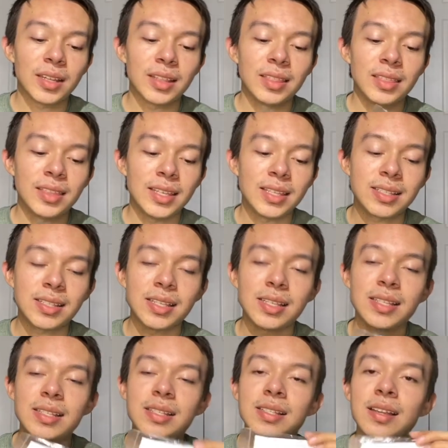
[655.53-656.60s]
this
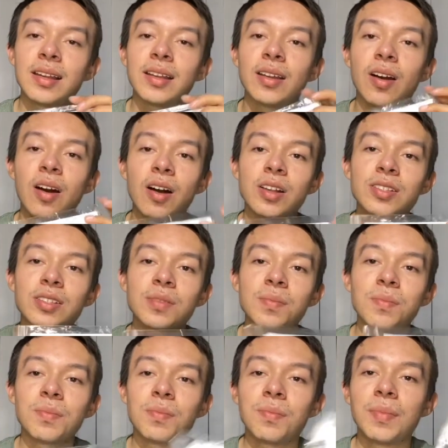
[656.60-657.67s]
is an
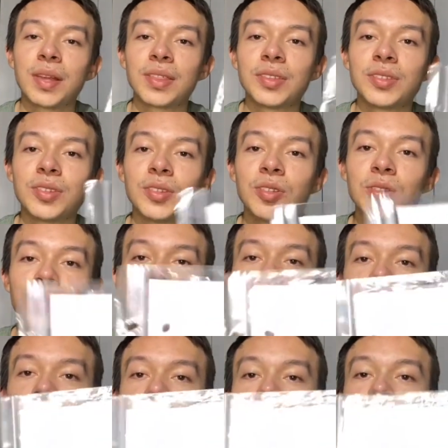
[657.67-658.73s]
awesome method to use because
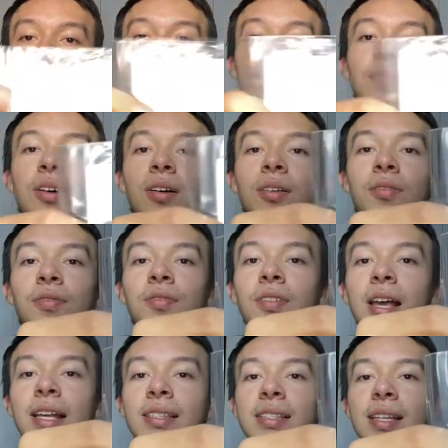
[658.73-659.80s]
it does have a
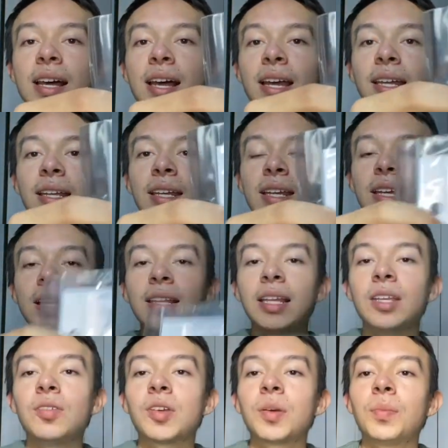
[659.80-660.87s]
flat side that
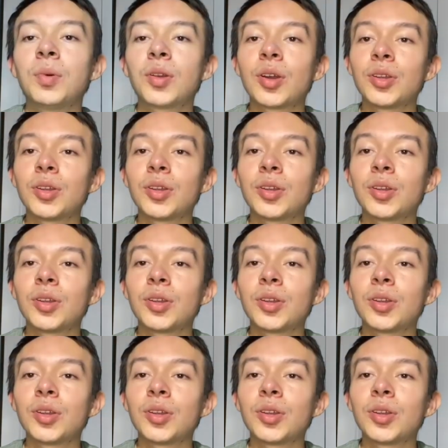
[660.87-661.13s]
you can put on